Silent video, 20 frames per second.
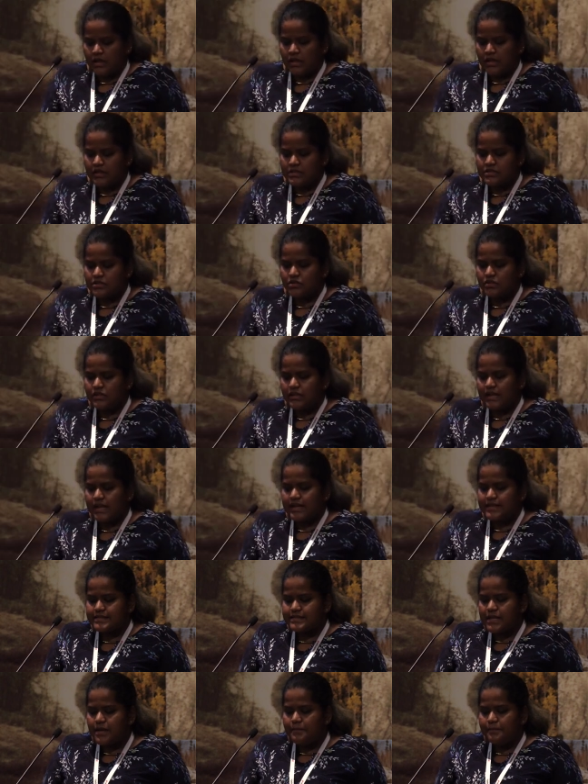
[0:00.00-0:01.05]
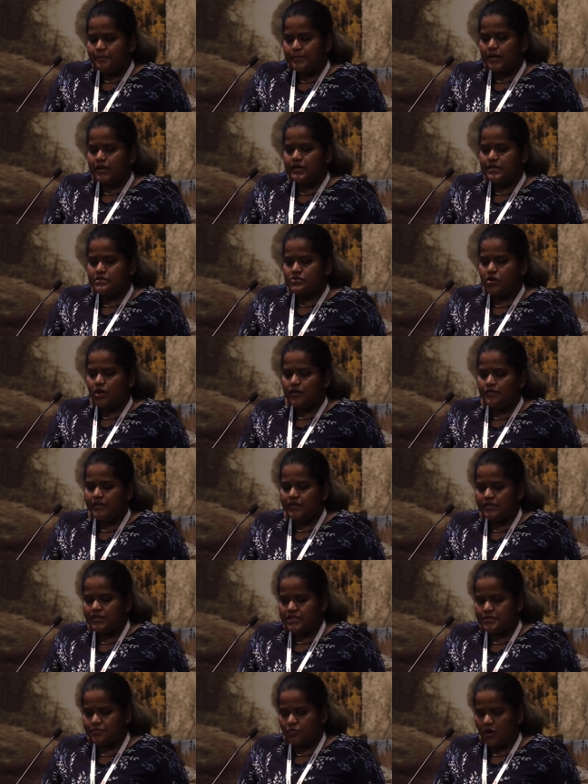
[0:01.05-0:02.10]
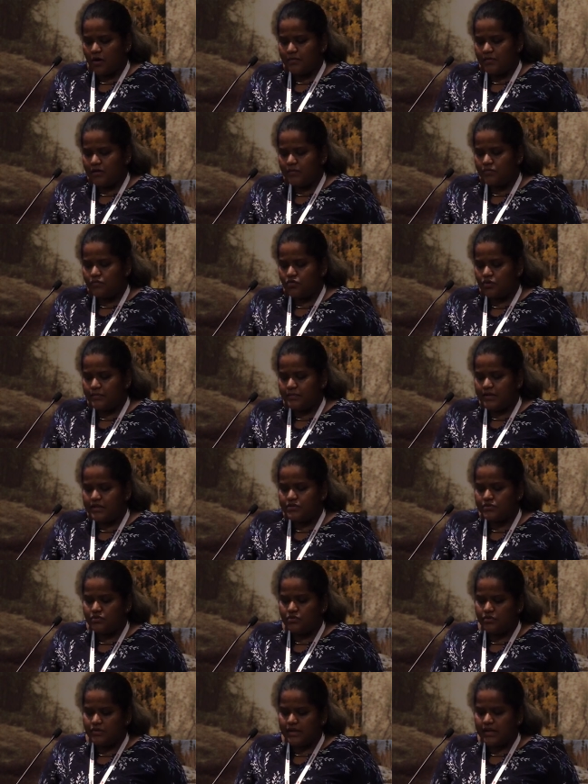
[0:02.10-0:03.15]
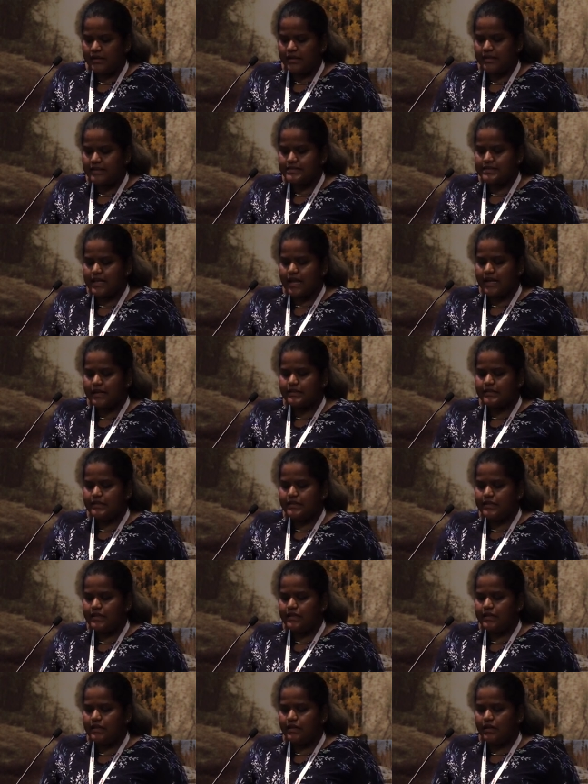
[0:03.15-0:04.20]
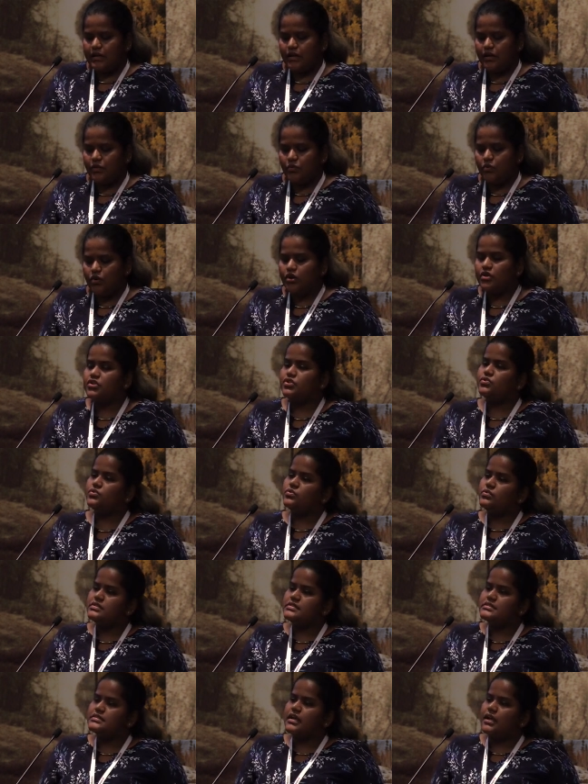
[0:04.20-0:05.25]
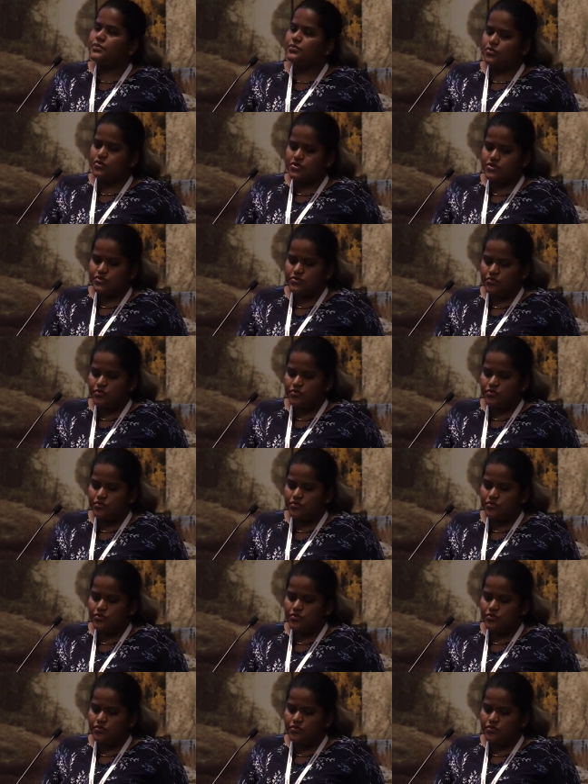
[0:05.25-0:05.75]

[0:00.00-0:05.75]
Uh, so the next step in solving this problem would be to look at exactly uh, what tools that would